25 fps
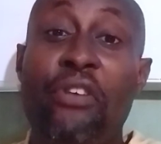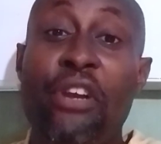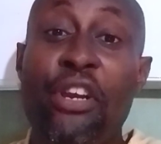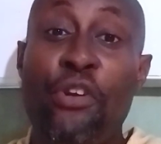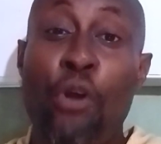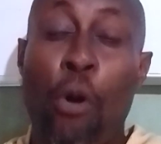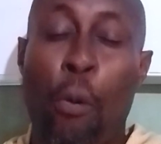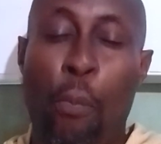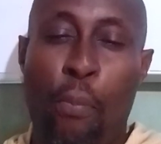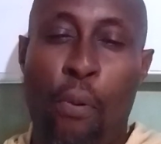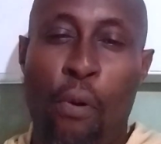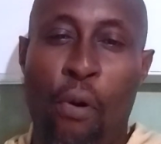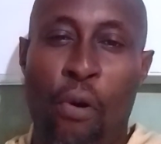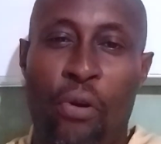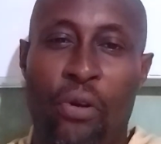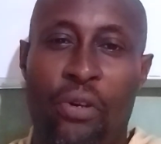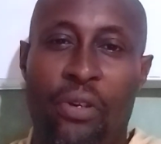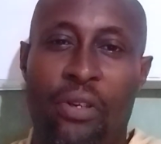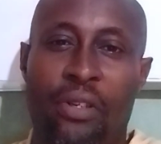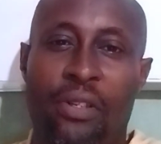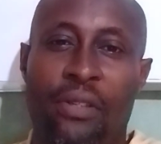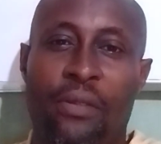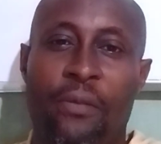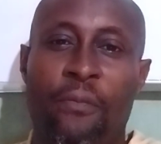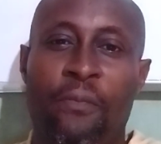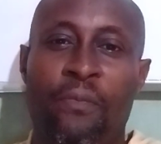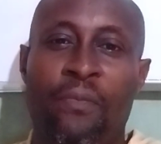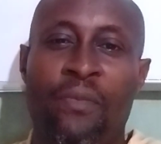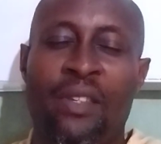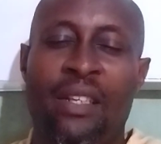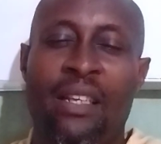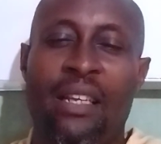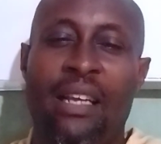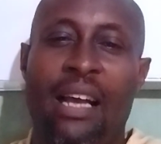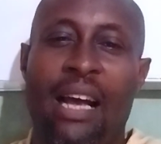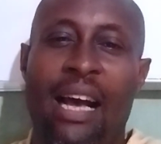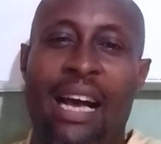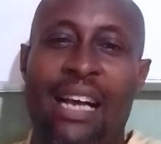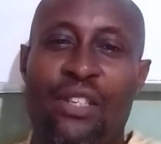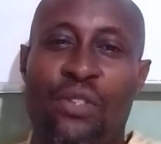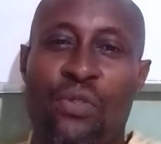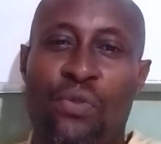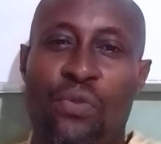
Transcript: upon as to